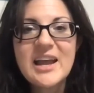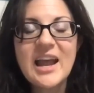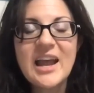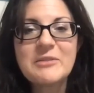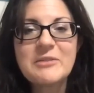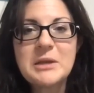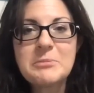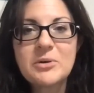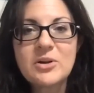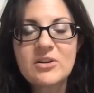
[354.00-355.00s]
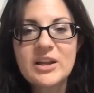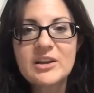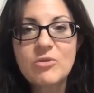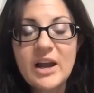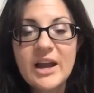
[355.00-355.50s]
And people are like,
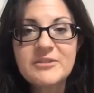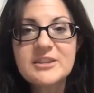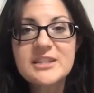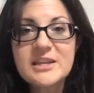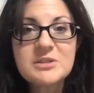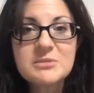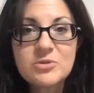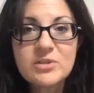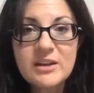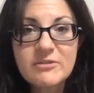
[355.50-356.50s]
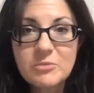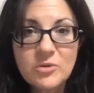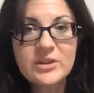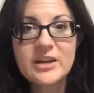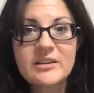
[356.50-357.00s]
well, I have the same smoothie every
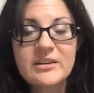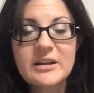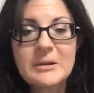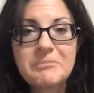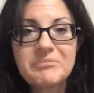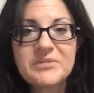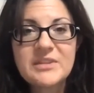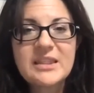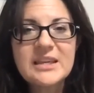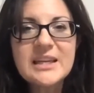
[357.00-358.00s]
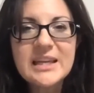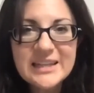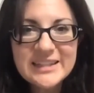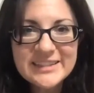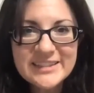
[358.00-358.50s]
morning. The thing
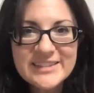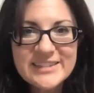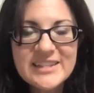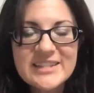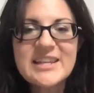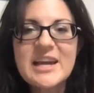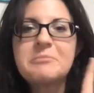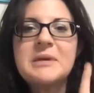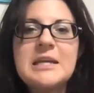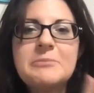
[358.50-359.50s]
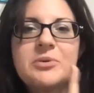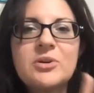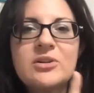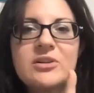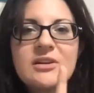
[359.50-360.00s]
is that
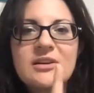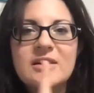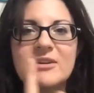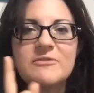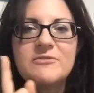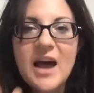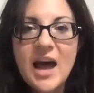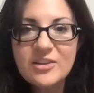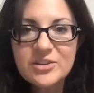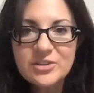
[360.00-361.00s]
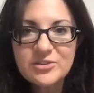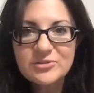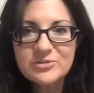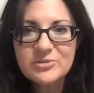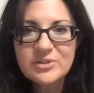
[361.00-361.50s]
people
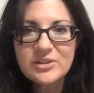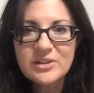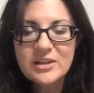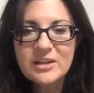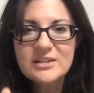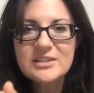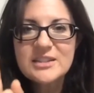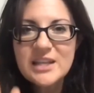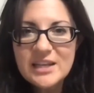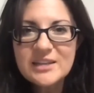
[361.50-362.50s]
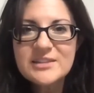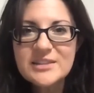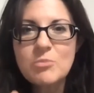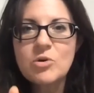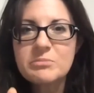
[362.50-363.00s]
value seeing
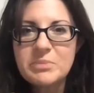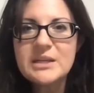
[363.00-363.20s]
someone be